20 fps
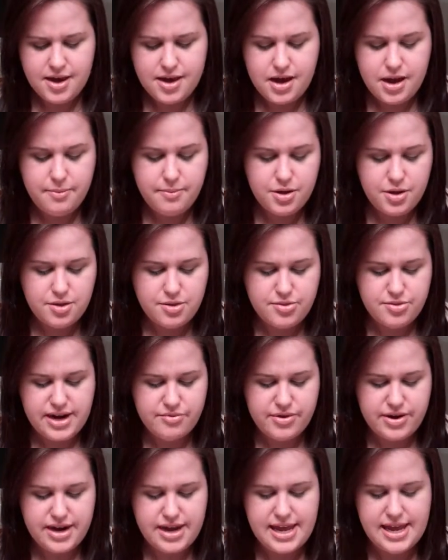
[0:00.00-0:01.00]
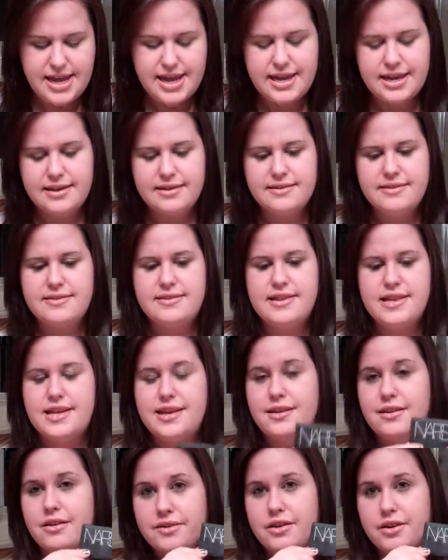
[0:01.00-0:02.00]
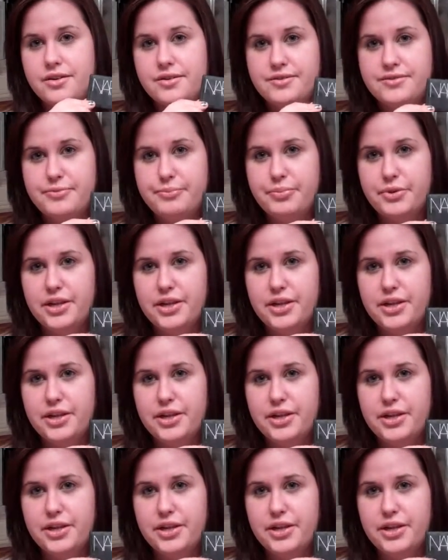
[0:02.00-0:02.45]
Number three is the NARS